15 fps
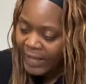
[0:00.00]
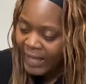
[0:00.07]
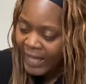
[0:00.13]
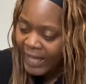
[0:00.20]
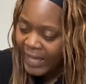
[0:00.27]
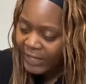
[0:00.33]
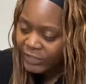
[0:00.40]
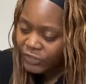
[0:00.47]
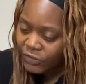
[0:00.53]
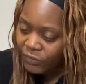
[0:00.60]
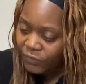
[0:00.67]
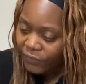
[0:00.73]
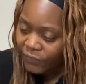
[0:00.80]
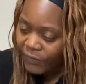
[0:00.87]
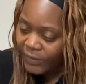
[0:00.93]
I ask you
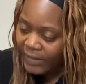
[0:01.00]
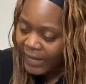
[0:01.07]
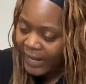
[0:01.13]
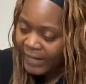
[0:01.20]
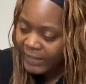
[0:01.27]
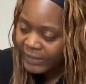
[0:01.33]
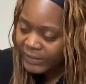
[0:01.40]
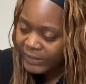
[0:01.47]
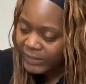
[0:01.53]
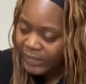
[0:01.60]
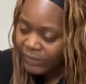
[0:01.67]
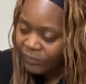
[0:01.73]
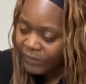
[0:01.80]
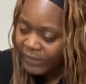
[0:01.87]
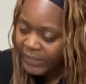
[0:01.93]
for guidance
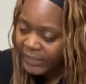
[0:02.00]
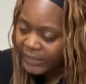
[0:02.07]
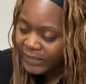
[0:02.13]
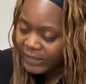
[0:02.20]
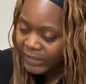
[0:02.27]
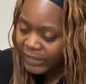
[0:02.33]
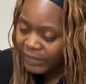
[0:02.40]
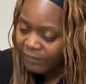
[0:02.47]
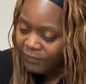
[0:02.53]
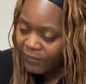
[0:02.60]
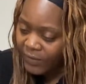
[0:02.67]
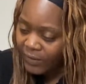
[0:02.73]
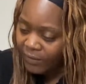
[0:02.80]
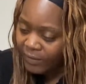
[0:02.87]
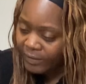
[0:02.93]
in releasing any
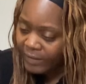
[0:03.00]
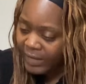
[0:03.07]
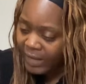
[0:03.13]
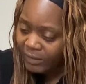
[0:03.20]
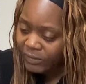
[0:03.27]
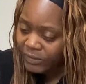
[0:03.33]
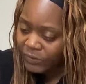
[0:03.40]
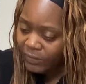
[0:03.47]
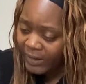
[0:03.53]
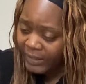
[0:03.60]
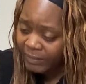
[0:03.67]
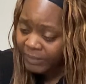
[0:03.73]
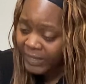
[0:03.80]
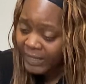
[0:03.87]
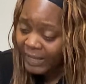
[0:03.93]
fear or doubts,
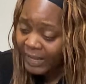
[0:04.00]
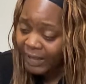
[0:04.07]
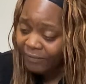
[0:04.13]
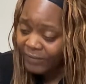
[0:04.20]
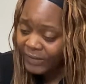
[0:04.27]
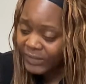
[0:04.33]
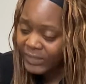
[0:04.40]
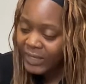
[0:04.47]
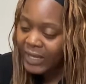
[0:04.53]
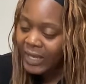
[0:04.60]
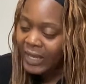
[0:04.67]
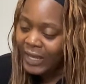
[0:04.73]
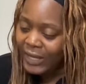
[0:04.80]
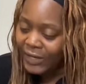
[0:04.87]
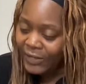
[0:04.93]
granting me confidence
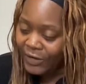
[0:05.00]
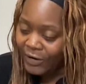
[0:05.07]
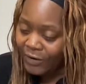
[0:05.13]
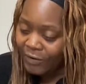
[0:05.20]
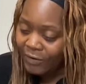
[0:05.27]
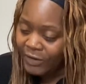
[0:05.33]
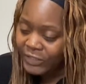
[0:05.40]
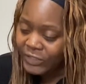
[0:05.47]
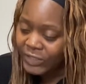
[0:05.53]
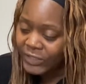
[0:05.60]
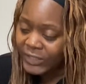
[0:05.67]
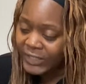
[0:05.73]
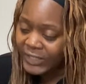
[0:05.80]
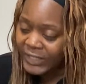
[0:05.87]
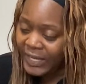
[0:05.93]
and courage
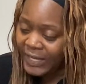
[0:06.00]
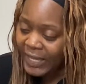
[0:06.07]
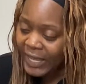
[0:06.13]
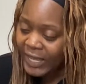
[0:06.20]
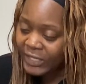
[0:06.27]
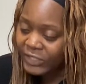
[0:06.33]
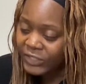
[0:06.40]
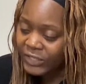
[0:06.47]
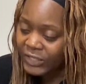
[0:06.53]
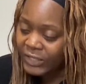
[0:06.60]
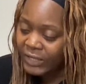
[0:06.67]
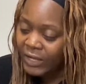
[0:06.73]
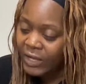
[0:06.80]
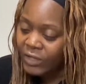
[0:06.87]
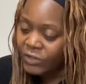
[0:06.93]
to take action
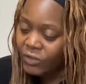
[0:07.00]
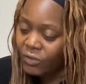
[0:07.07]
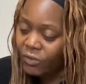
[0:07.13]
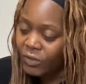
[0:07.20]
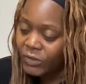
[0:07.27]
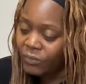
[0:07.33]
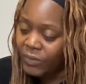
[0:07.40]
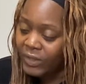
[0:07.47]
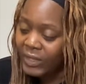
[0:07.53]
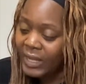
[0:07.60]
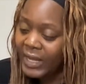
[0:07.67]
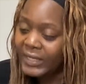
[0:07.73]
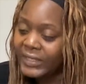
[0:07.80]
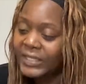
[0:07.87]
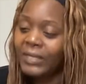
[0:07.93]
towards
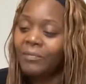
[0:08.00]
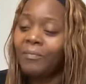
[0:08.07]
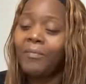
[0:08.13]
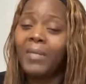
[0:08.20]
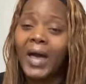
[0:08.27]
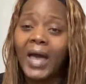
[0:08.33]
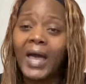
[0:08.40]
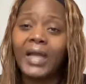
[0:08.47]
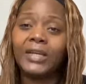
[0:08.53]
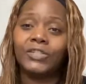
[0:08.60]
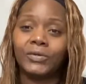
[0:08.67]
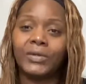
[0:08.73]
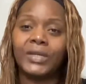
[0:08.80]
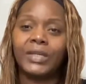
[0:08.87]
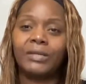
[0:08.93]
realizing my
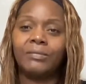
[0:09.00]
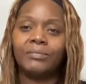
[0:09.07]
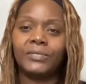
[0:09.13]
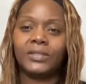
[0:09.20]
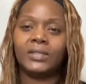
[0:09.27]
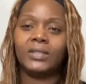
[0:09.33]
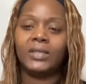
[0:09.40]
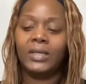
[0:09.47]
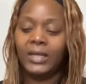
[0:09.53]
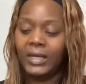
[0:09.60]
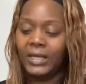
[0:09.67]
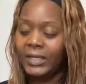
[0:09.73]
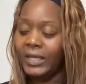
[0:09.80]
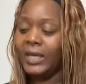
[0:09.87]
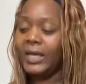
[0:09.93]
dreams.
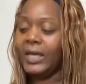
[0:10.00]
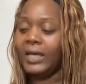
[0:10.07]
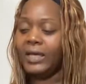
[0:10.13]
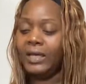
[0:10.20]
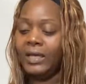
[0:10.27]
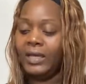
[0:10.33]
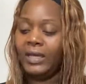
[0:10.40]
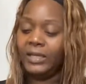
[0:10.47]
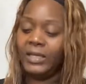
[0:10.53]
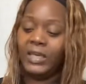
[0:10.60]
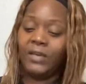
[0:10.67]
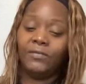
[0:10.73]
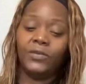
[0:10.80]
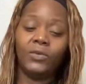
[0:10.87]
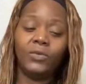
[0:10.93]
Yeah,
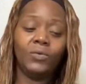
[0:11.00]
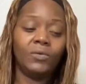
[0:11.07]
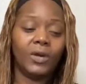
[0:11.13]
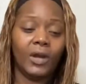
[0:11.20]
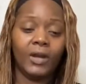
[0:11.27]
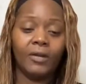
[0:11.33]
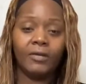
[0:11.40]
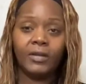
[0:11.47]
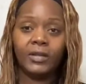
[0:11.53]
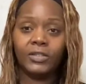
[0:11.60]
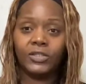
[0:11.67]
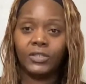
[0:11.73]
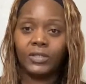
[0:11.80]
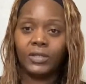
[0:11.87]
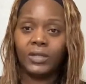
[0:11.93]
give you
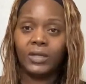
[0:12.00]
courage.